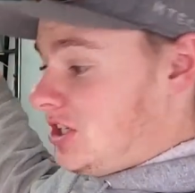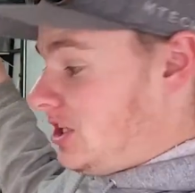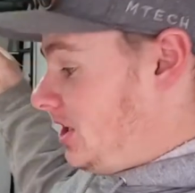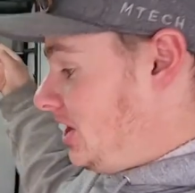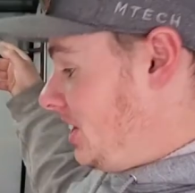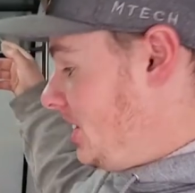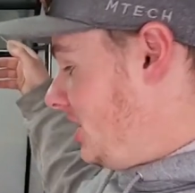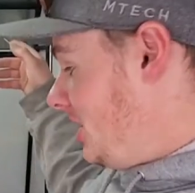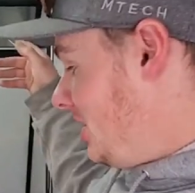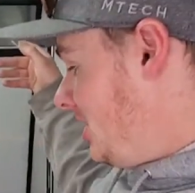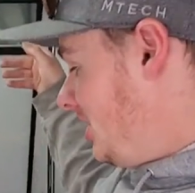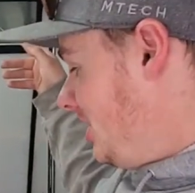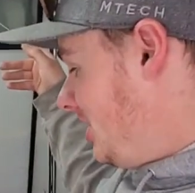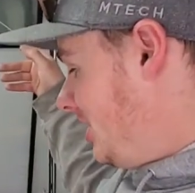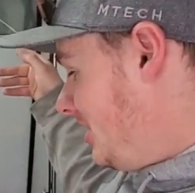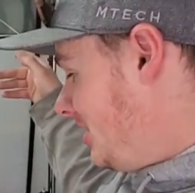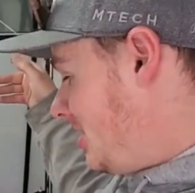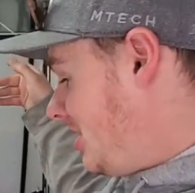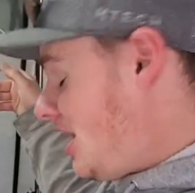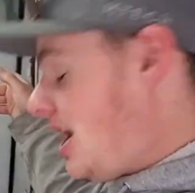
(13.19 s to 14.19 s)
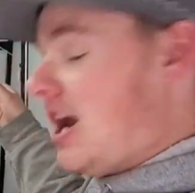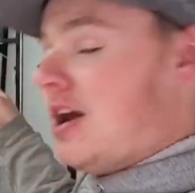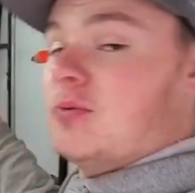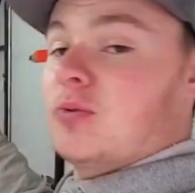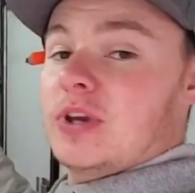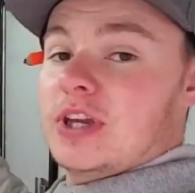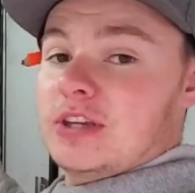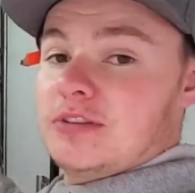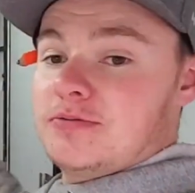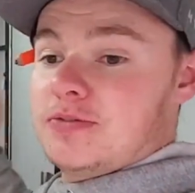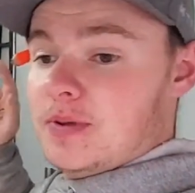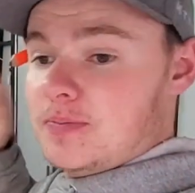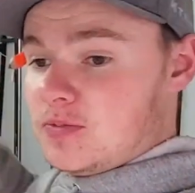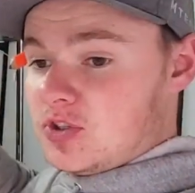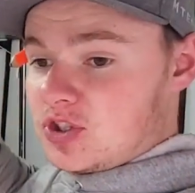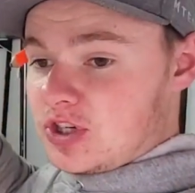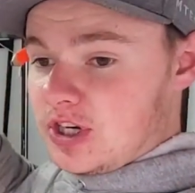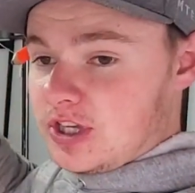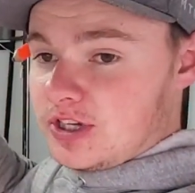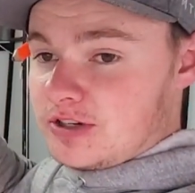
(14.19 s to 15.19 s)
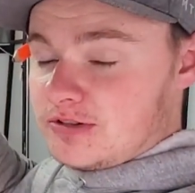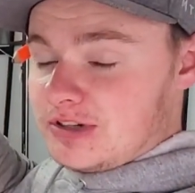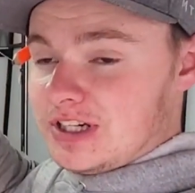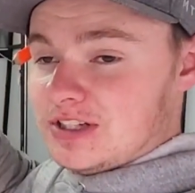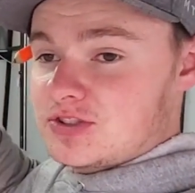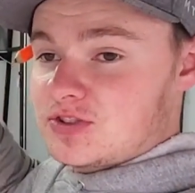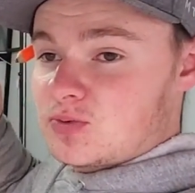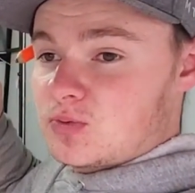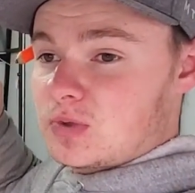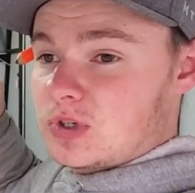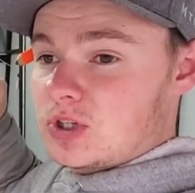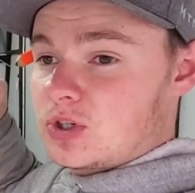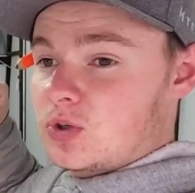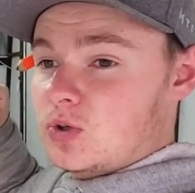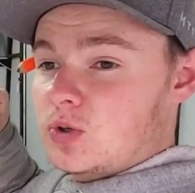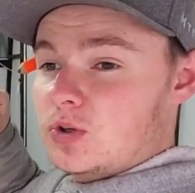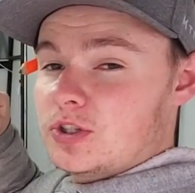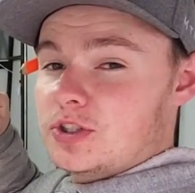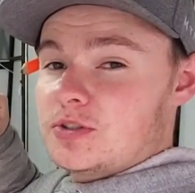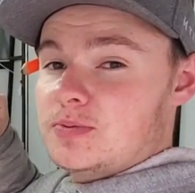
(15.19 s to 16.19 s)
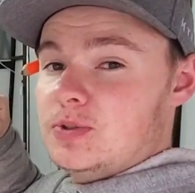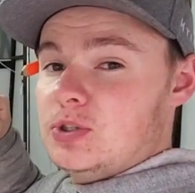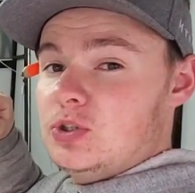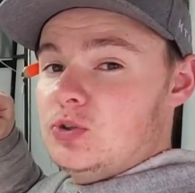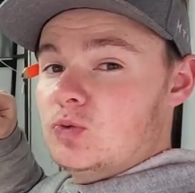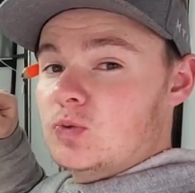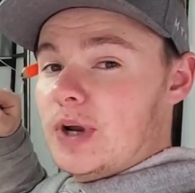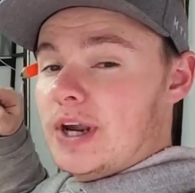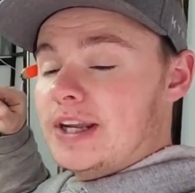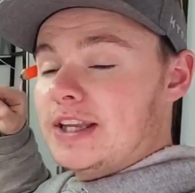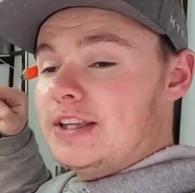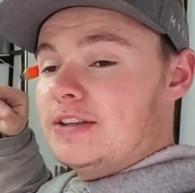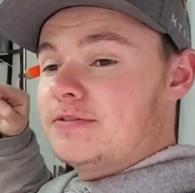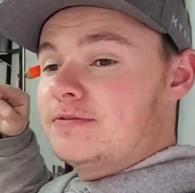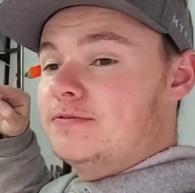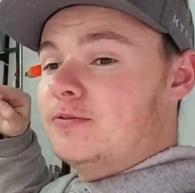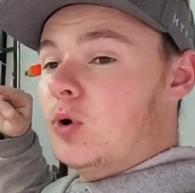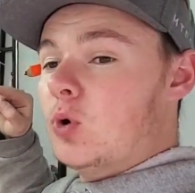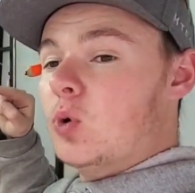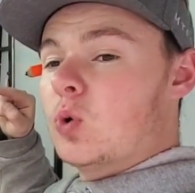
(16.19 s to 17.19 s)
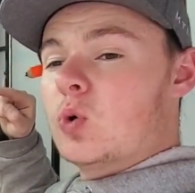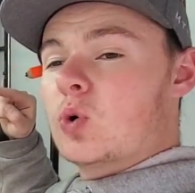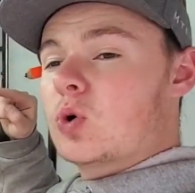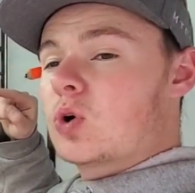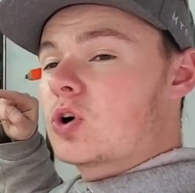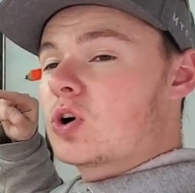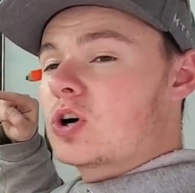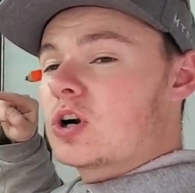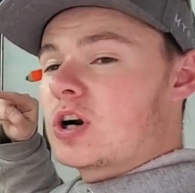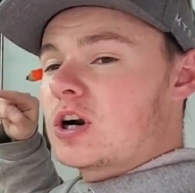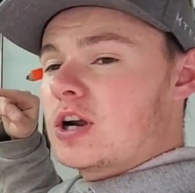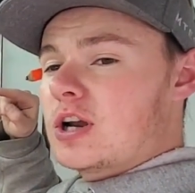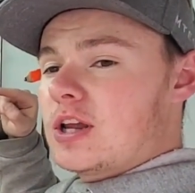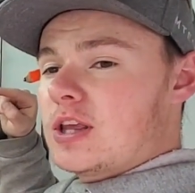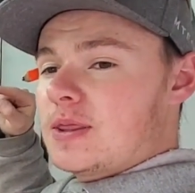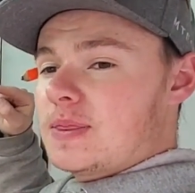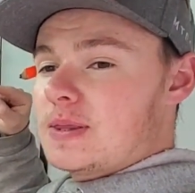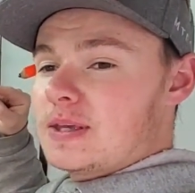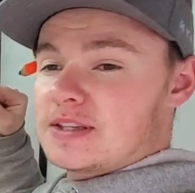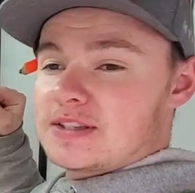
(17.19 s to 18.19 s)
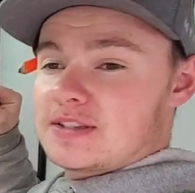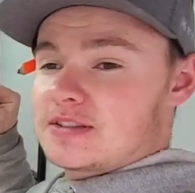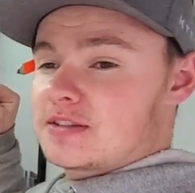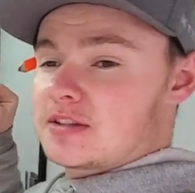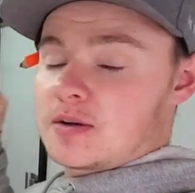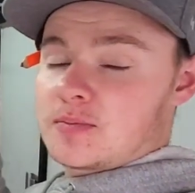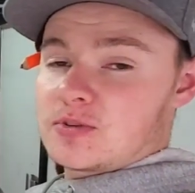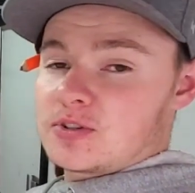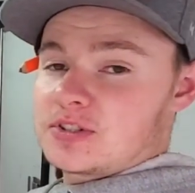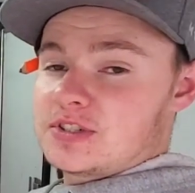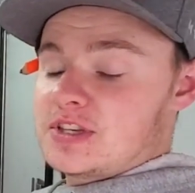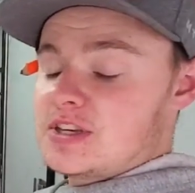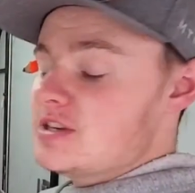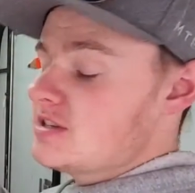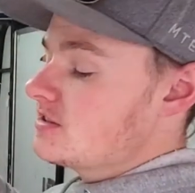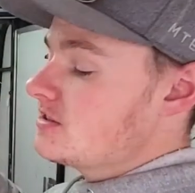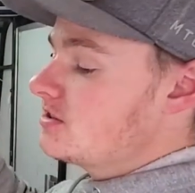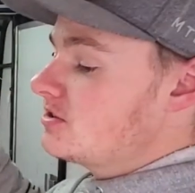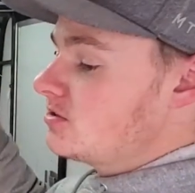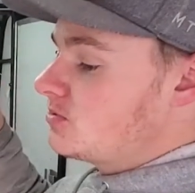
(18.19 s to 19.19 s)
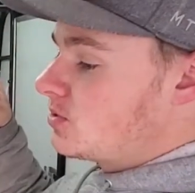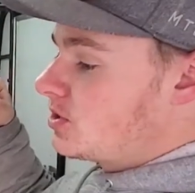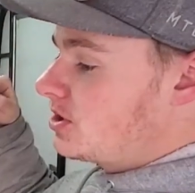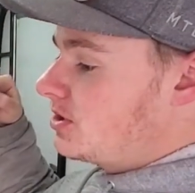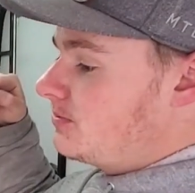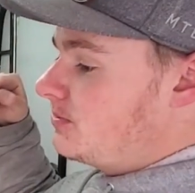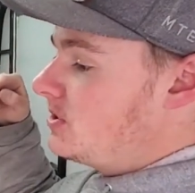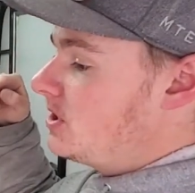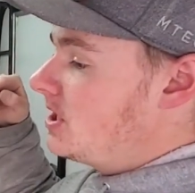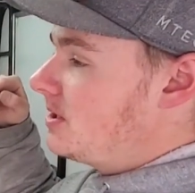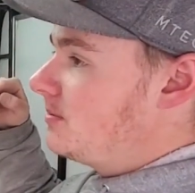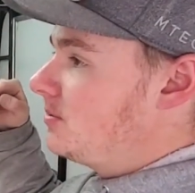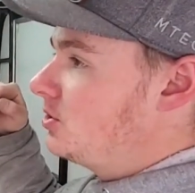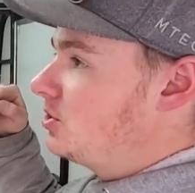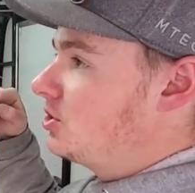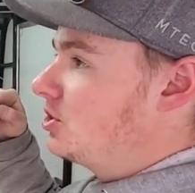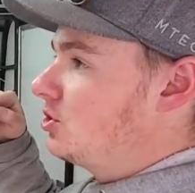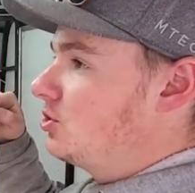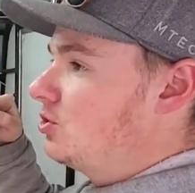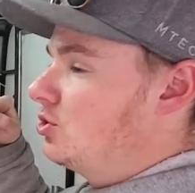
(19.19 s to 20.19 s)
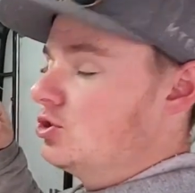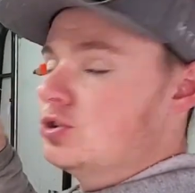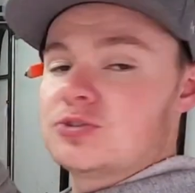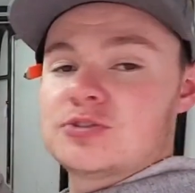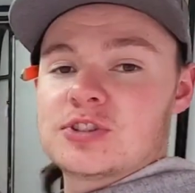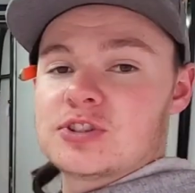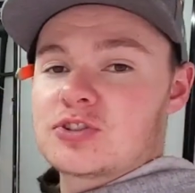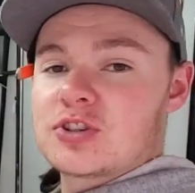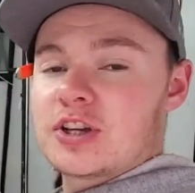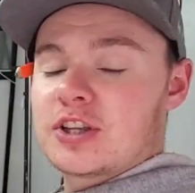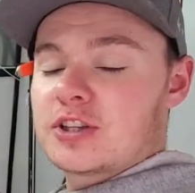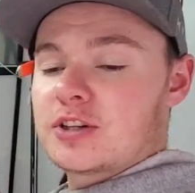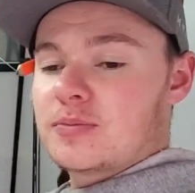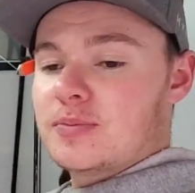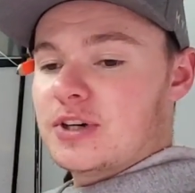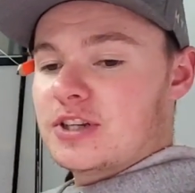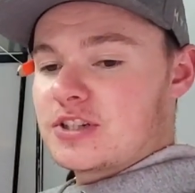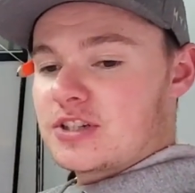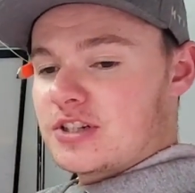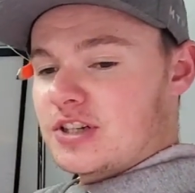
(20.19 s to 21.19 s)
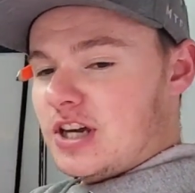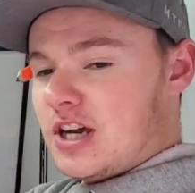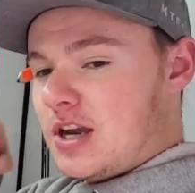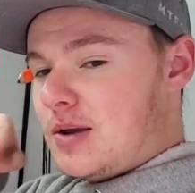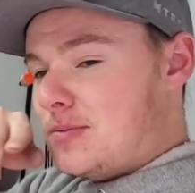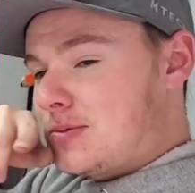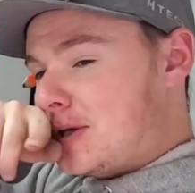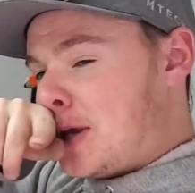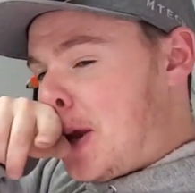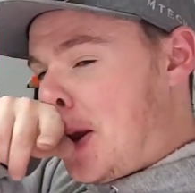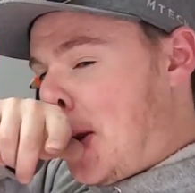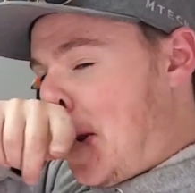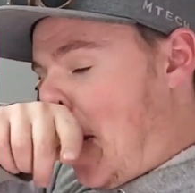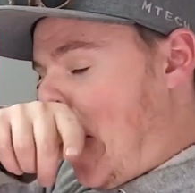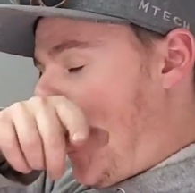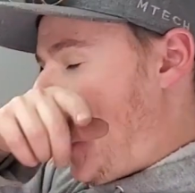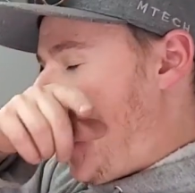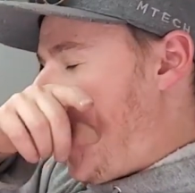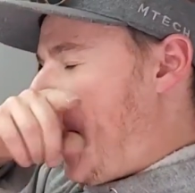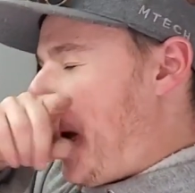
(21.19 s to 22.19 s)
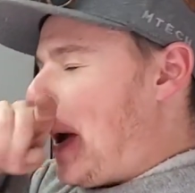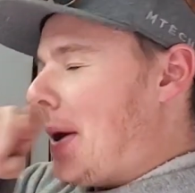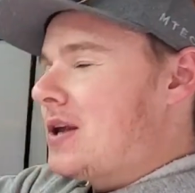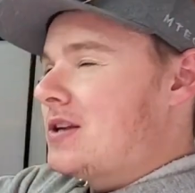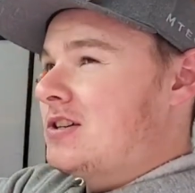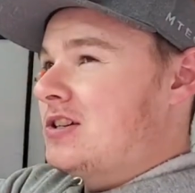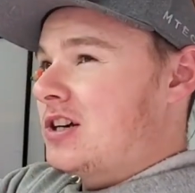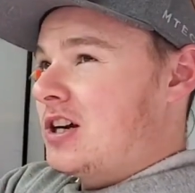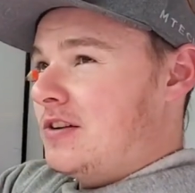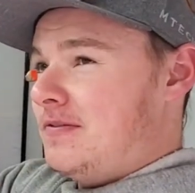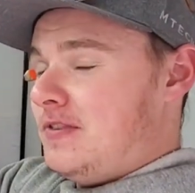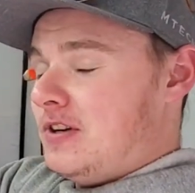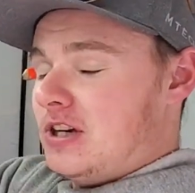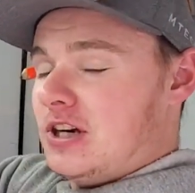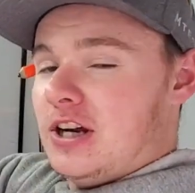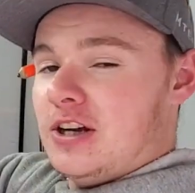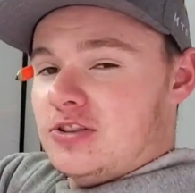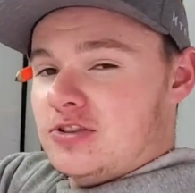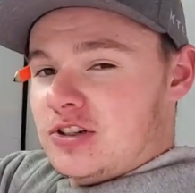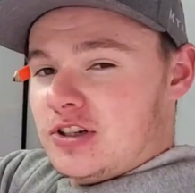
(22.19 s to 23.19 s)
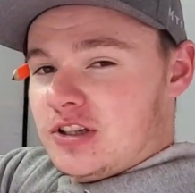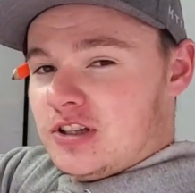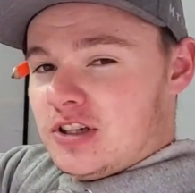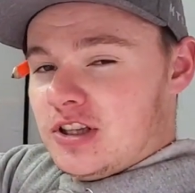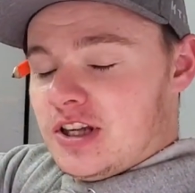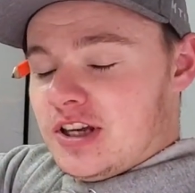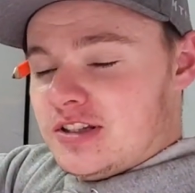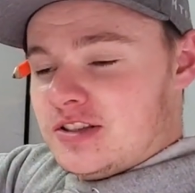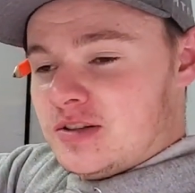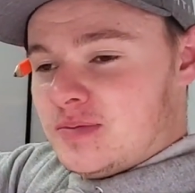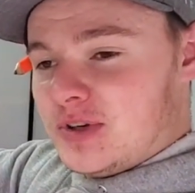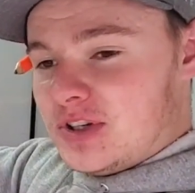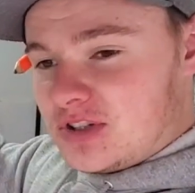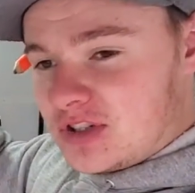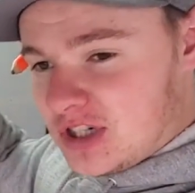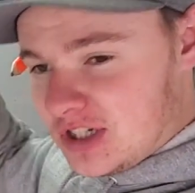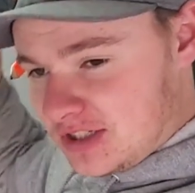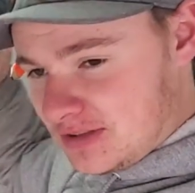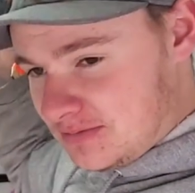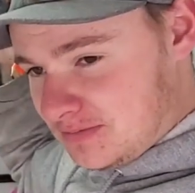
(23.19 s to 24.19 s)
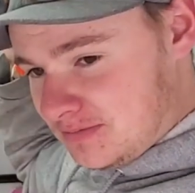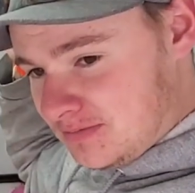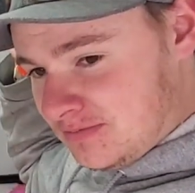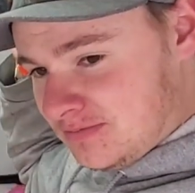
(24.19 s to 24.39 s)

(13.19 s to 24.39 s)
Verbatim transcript: Uh, yeah, we flipped the trailer around, so we're going to be ready for this summer season. We're going to be able to use the trailer a bunch of times. Still got to figure out trailer lights on my truck.